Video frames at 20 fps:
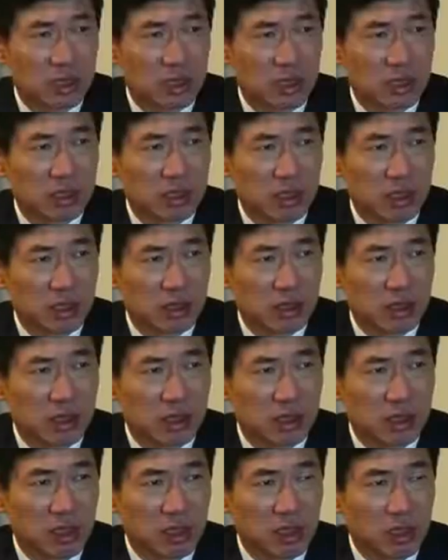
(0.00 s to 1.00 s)
there's now
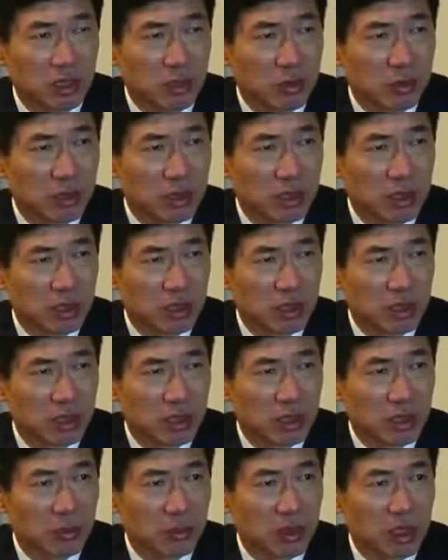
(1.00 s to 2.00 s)
a hope
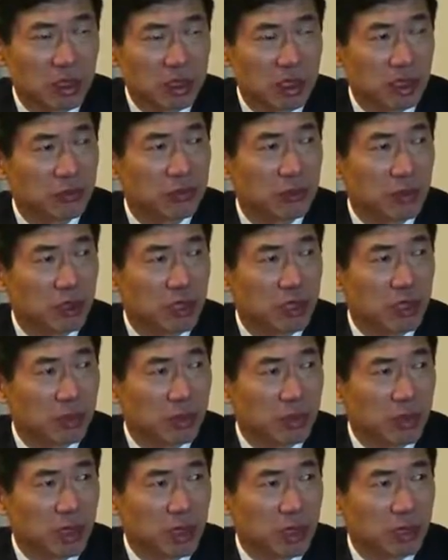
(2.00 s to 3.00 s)
that MSF will
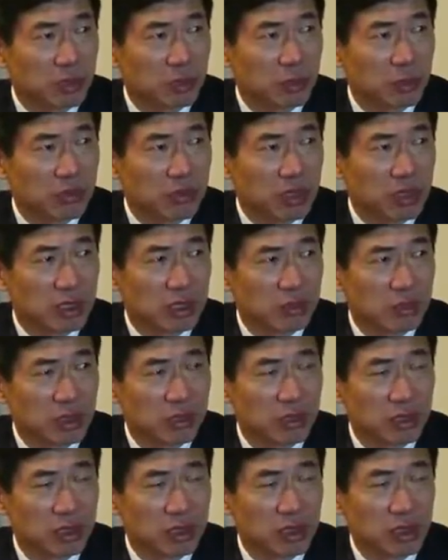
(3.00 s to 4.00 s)
come back to provide the
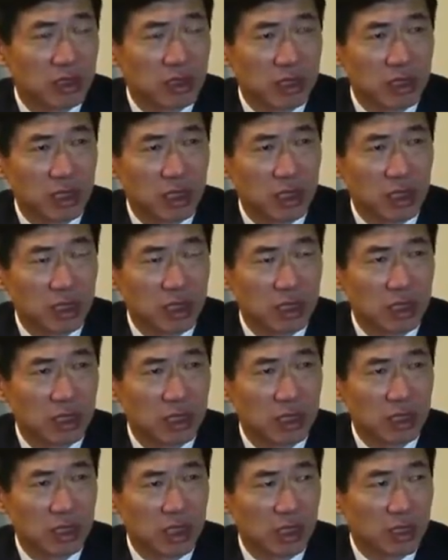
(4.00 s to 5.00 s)
much needed
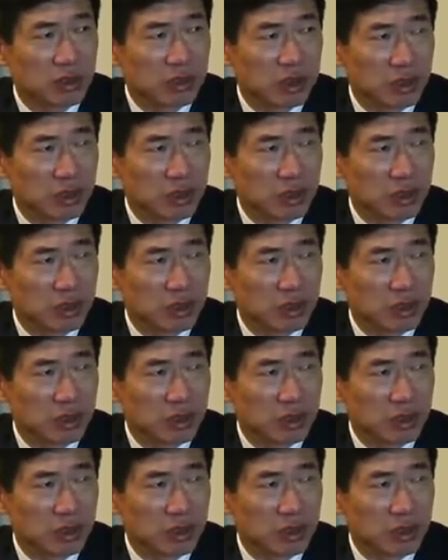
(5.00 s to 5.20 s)
health